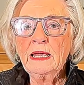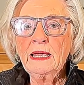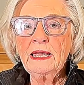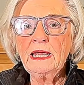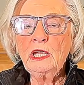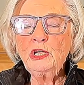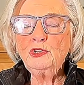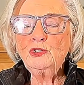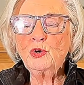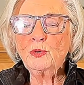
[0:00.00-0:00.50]

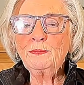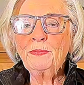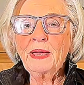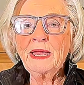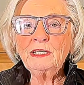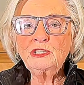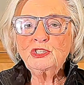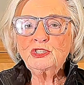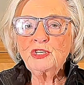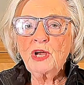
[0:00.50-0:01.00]
in your
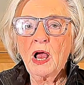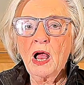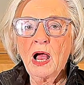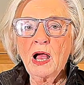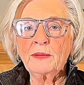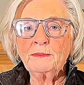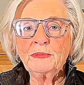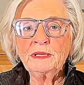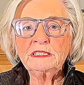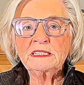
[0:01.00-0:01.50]
base
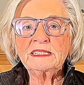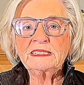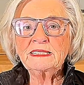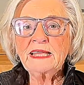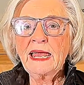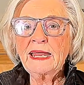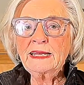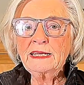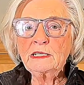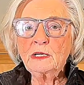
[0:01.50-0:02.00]
shop is
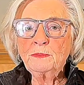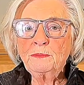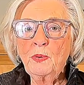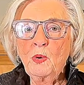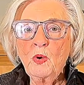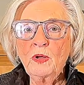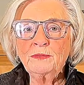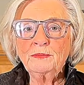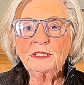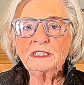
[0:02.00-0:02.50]
setting
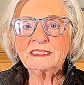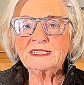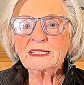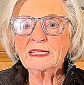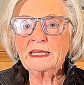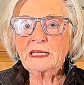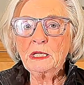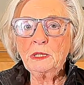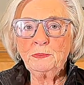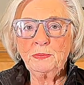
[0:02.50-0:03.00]
appointments
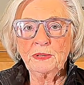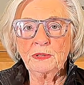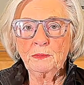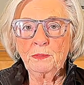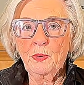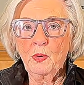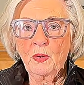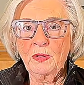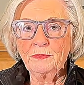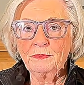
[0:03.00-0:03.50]
and keeping
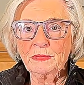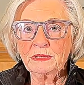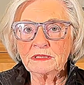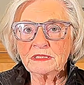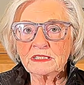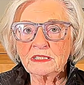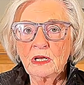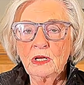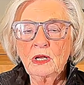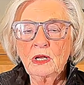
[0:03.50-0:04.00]
appointments.